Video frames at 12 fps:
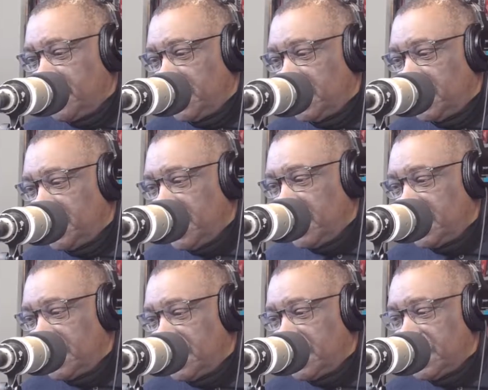We didn't change
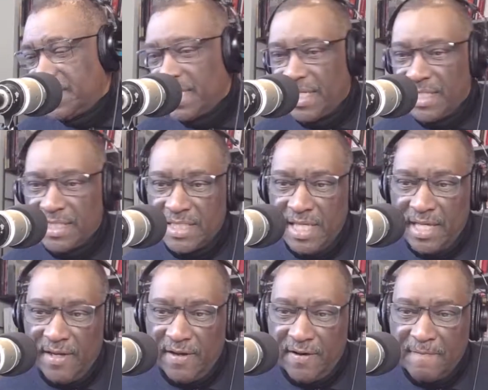any settings
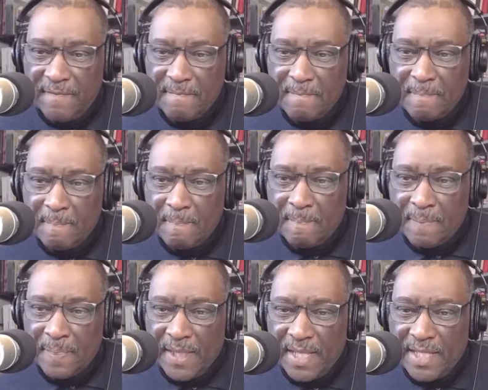here.
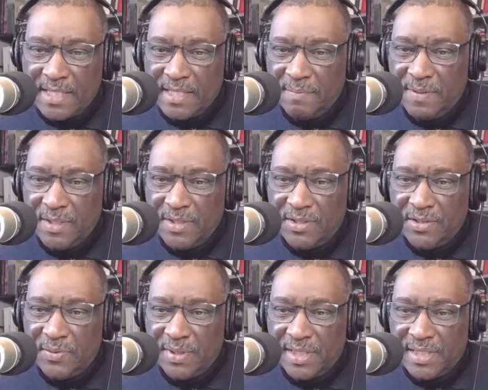Something to do
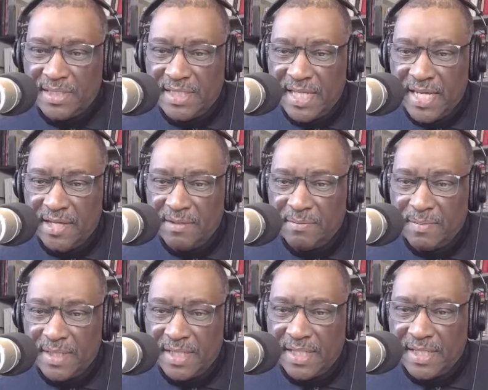with this damn
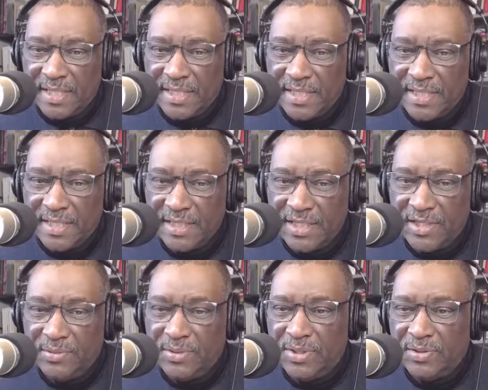
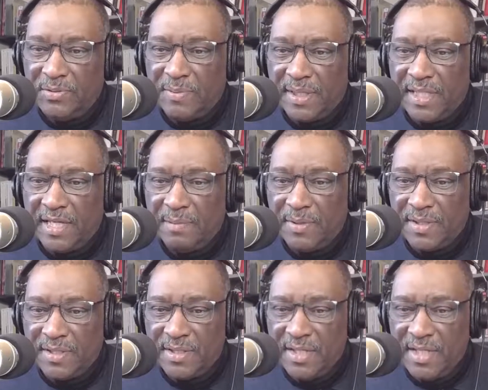YouTube. I think I'm
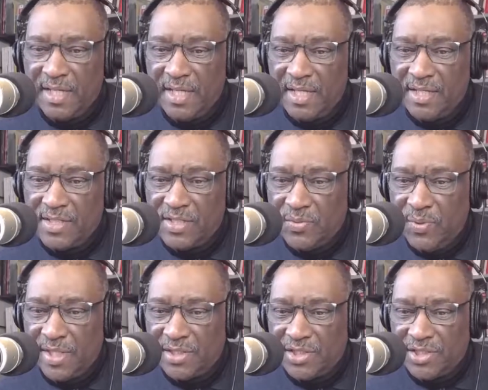gonna
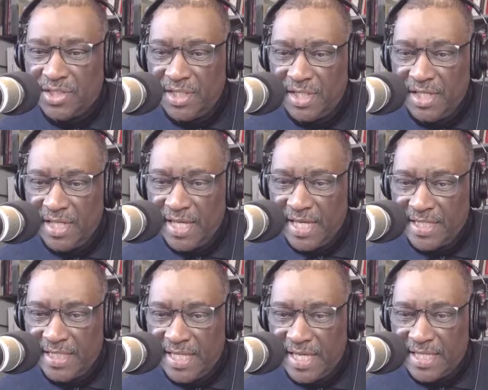switch
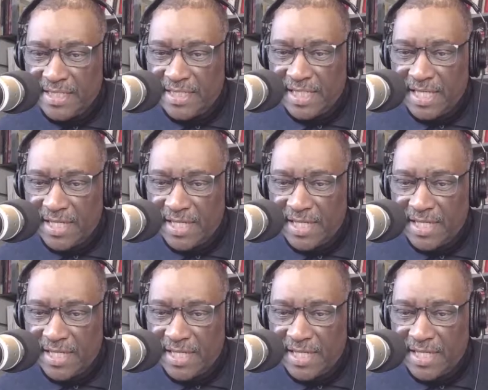and get